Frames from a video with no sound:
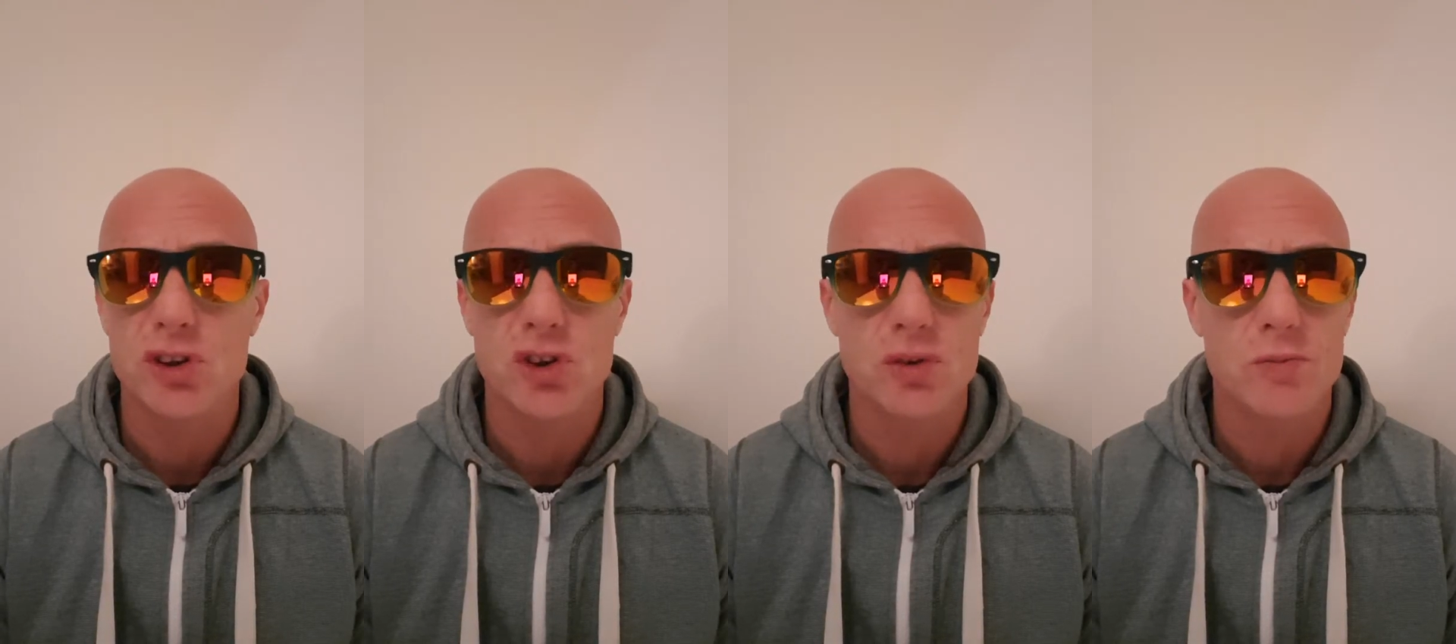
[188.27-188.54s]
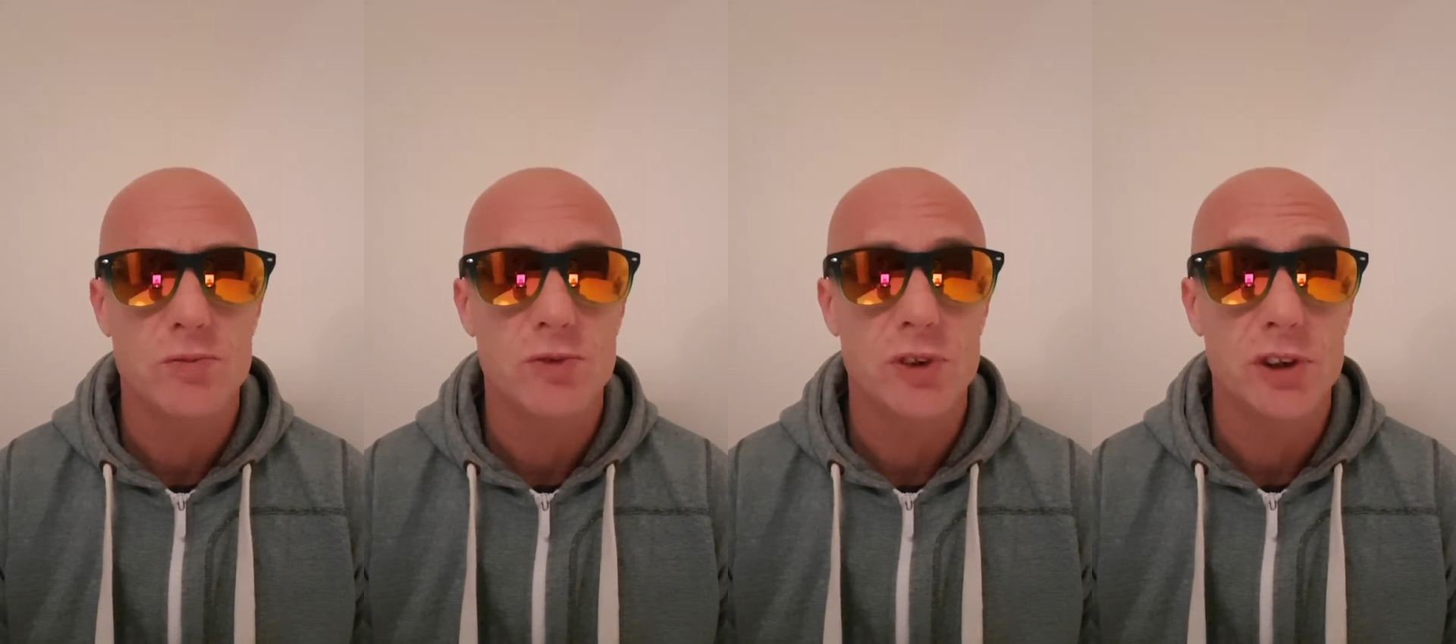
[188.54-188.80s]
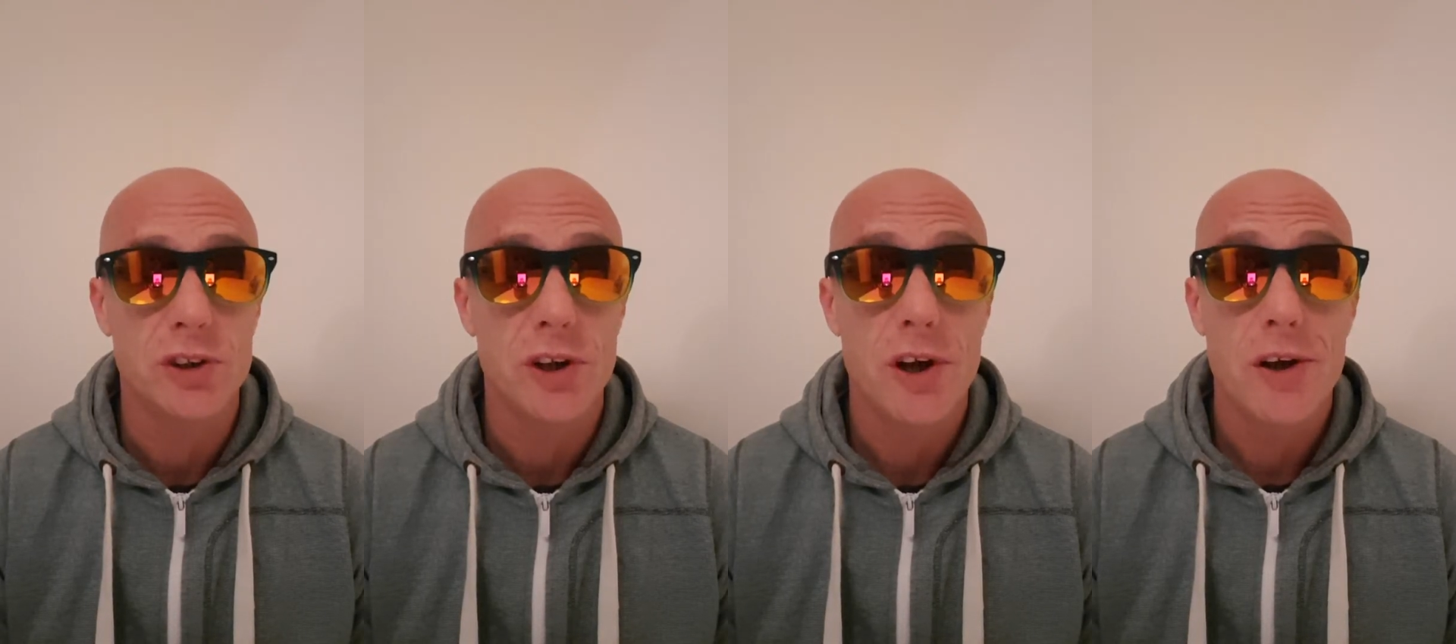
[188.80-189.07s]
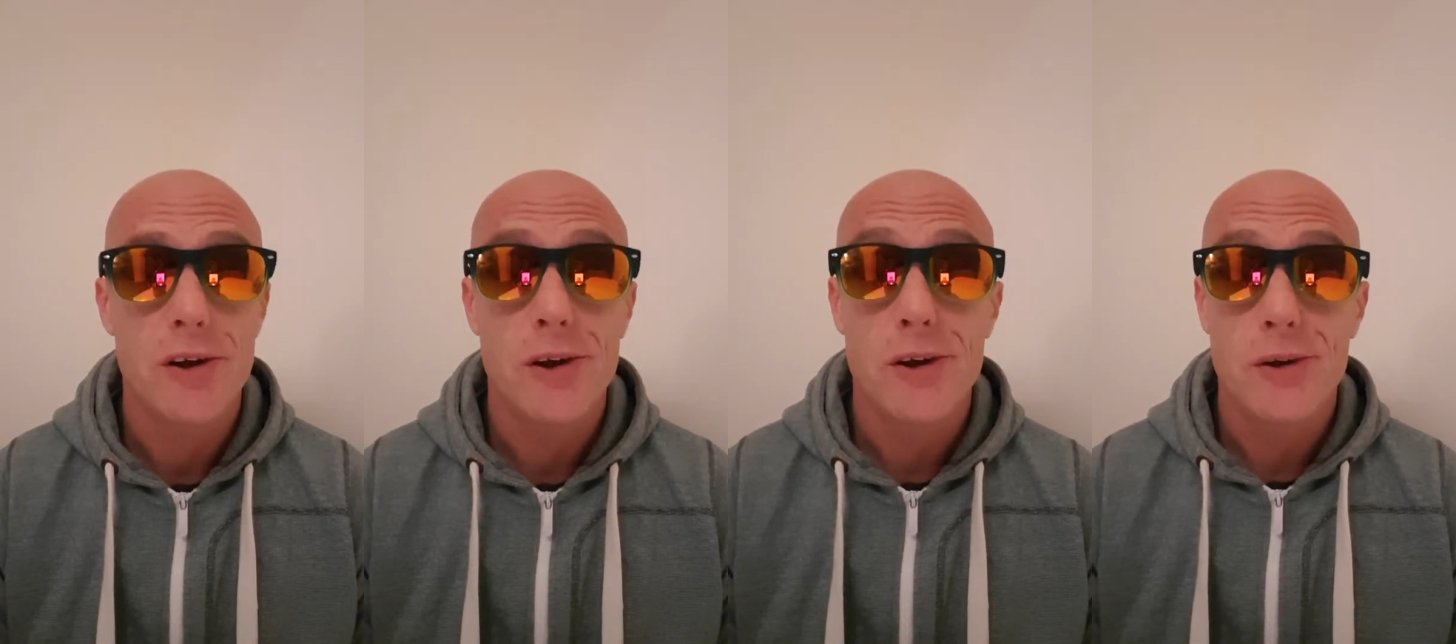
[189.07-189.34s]
something.
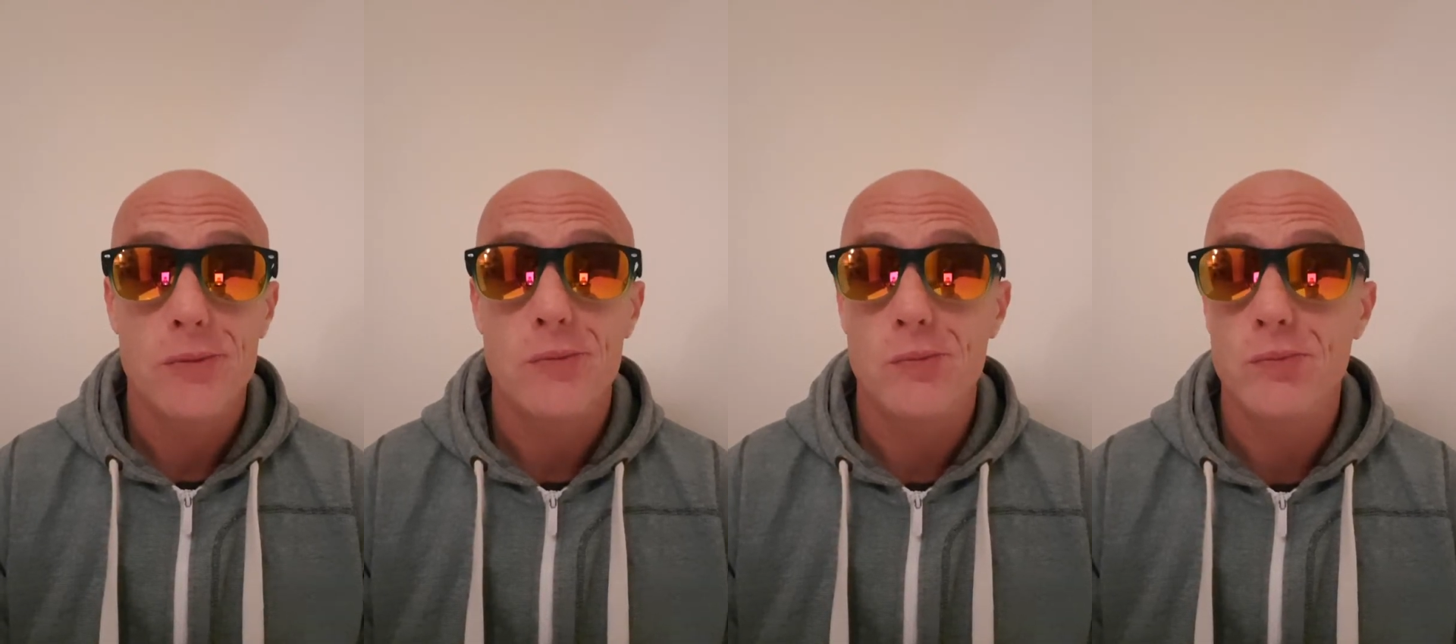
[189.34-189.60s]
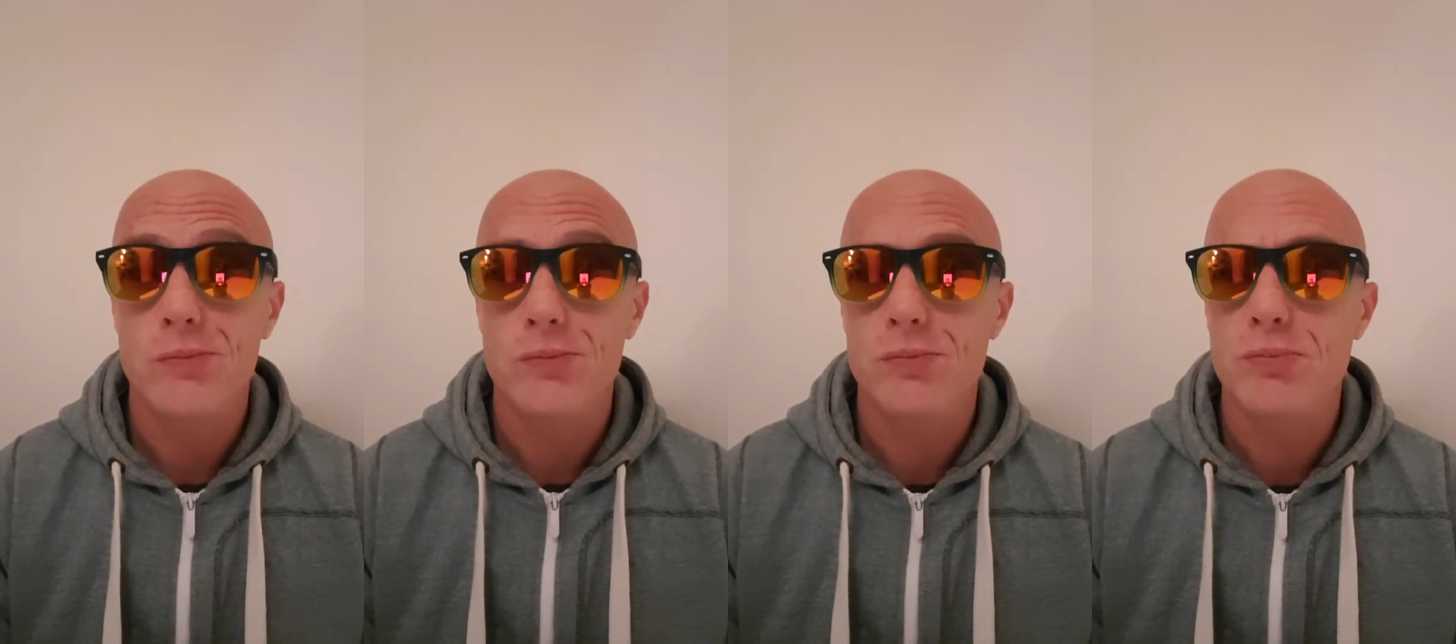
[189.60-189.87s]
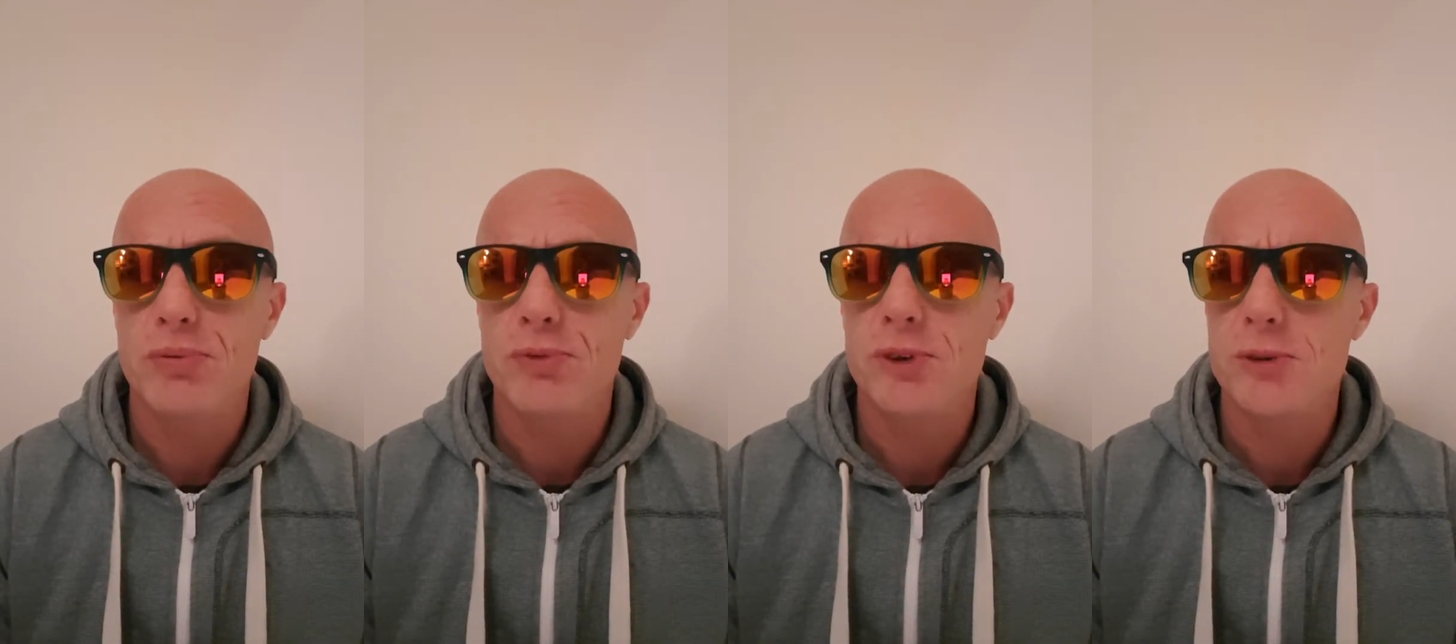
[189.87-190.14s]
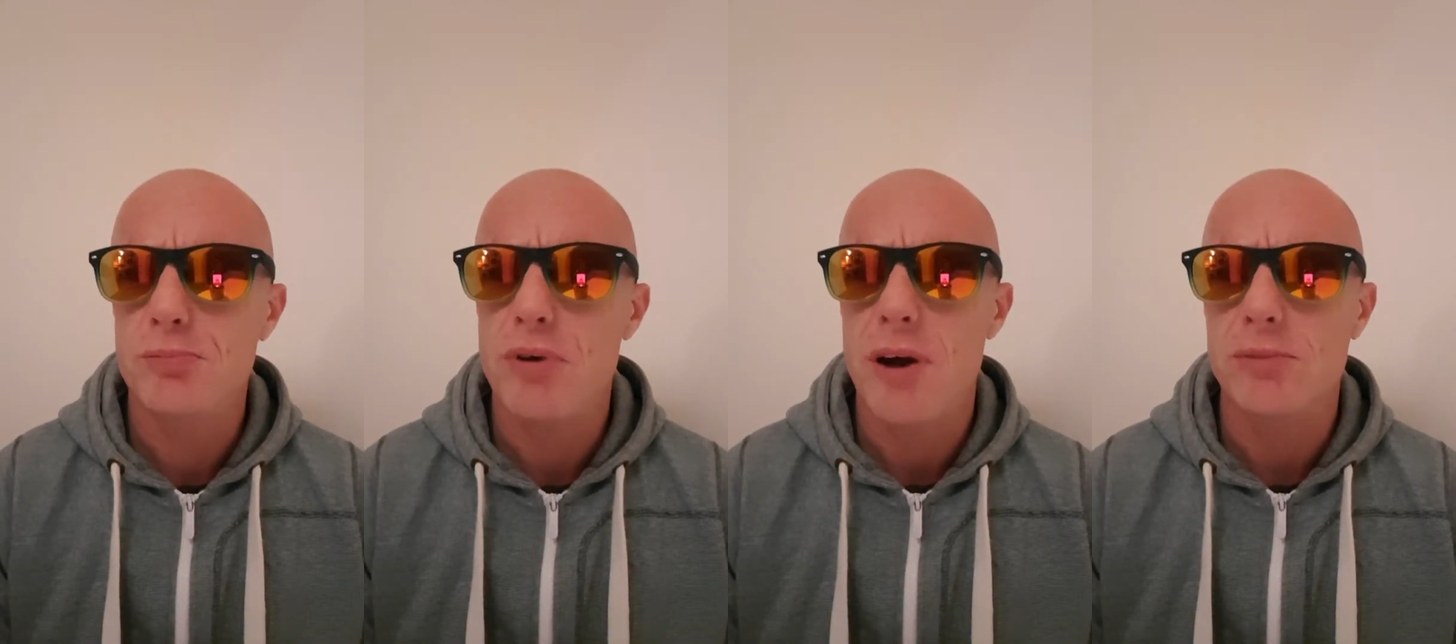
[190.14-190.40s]

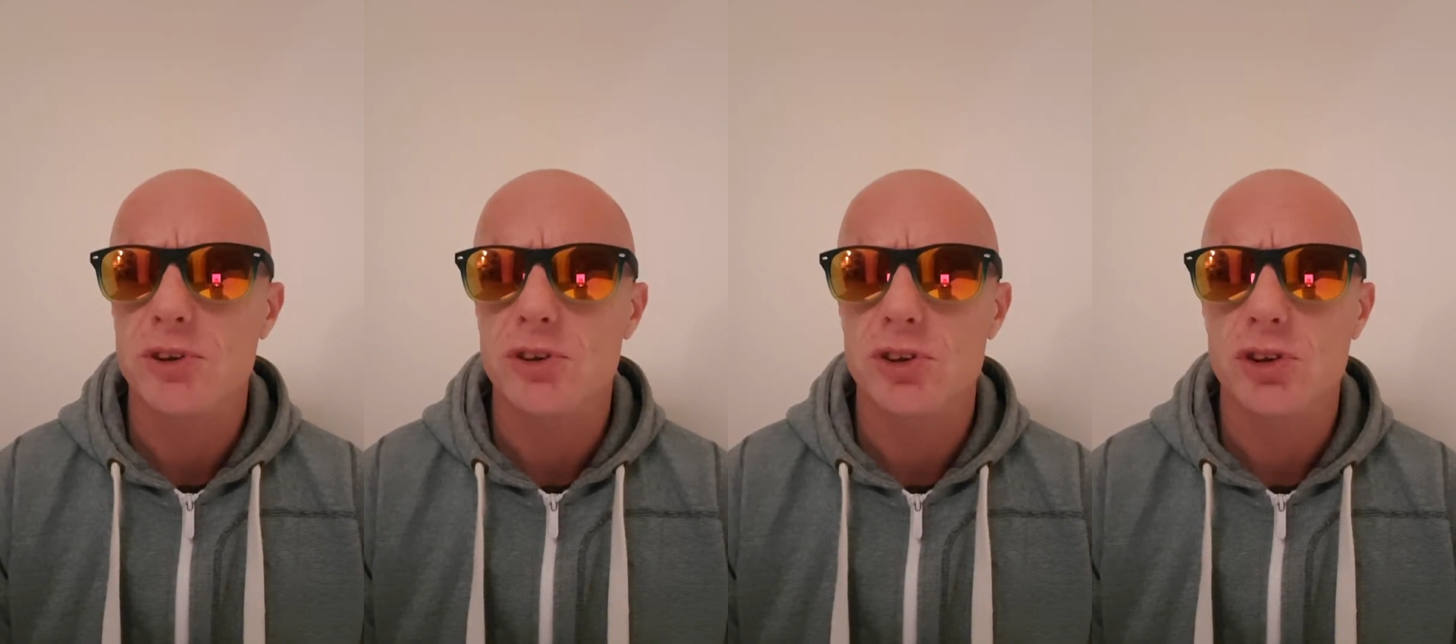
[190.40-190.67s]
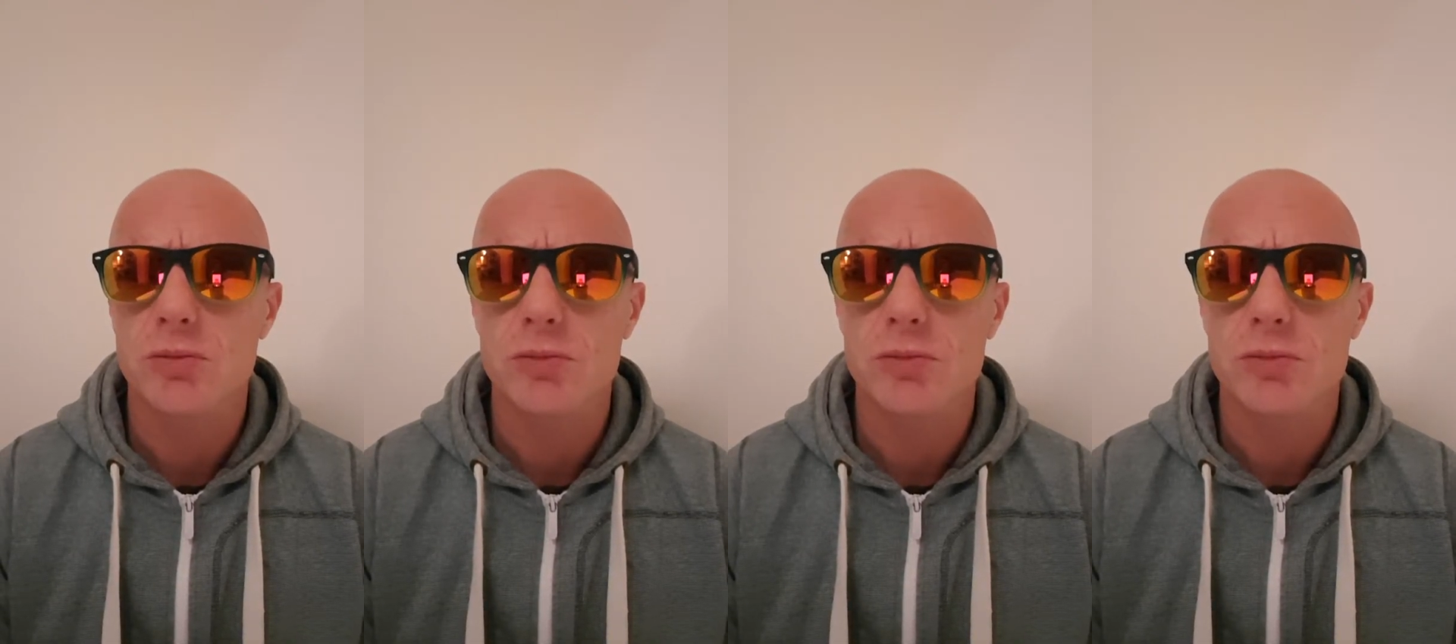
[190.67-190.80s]
Perhaps there's